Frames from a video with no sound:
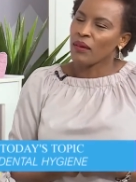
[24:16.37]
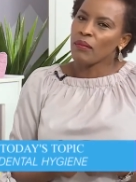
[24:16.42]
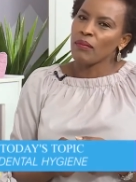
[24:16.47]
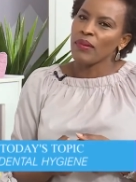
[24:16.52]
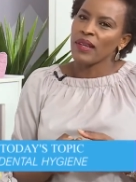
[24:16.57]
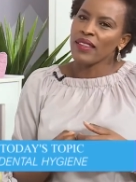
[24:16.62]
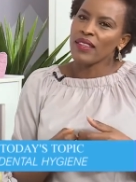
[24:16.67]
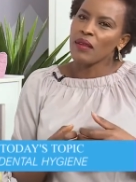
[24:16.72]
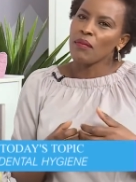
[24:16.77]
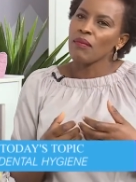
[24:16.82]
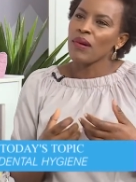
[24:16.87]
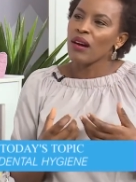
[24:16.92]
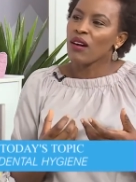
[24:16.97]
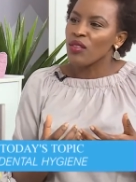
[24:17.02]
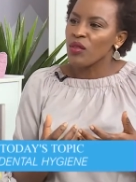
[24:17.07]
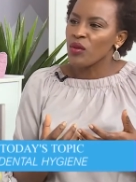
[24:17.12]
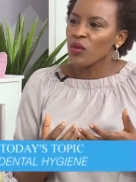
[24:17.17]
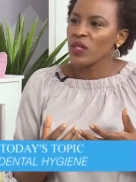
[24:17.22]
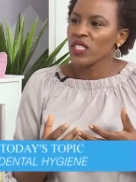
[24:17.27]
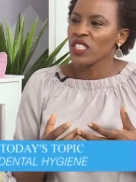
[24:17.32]
But the
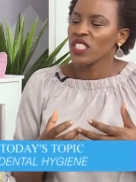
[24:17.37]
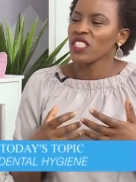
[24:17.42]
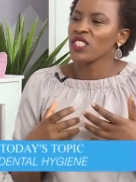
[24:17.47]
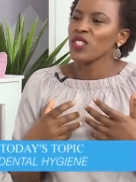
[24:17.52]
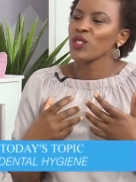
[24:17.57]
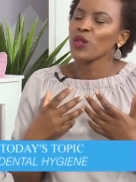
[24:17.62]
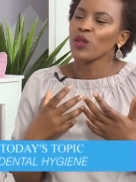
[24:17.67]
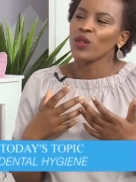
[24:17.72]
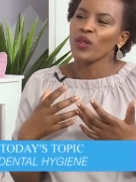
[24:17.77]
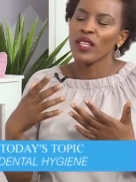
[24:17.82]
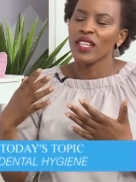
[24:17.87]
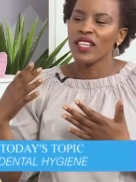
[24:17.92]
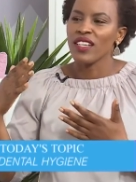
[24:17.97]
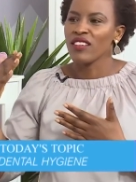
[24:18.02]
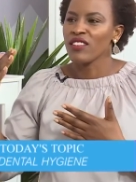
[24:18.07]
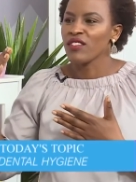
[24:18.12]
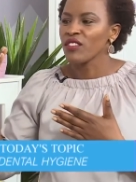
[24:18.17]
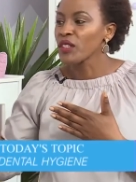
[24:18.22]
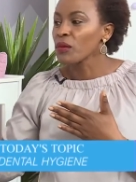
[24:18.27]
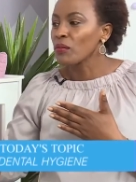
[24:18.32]
mouthwash is not going
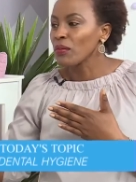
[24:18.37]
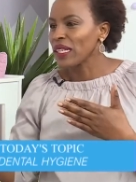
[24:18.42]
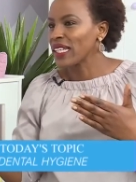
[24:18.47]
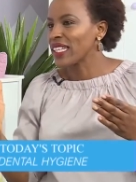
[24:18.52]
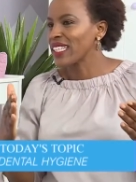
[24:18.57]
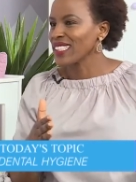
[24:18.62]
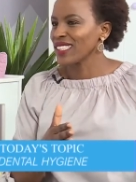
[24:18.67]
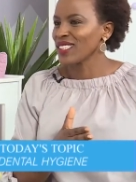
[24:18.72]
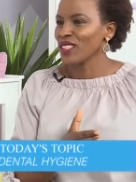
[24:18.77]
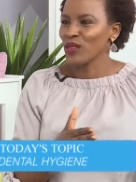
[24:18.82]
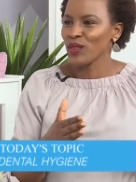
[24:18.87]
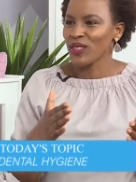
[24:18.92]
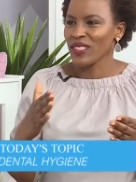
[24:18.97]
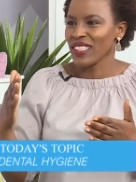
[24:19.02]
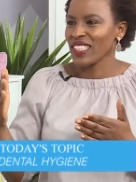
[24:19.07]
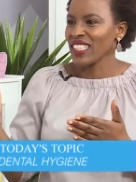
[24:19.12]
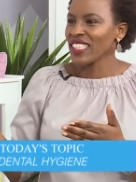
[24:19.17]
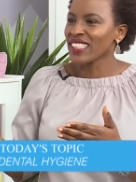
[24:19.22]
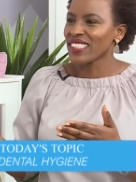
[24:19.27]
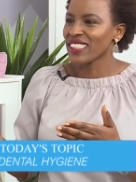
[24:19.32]
to replace those
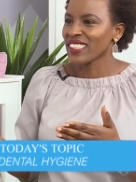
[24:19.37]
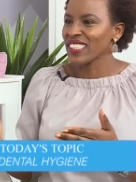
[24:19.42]
things.